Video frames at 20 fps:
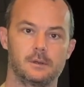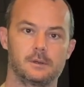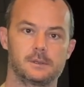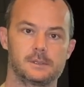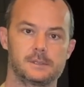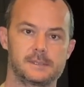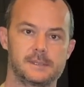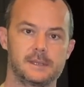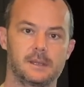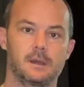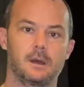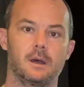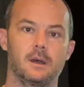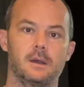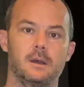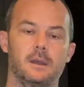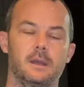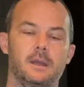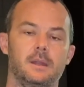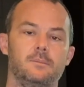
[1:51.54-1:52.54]

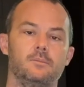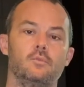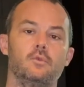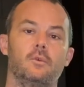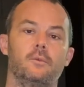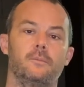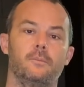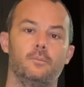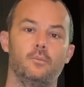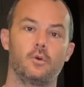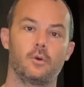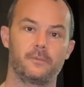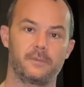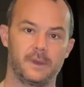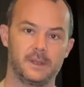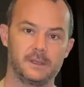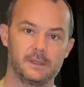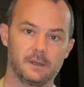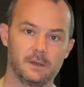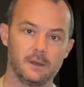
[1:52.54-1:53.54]
Syrah, and
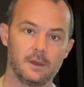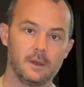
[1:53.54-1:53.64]
Mourvèdre,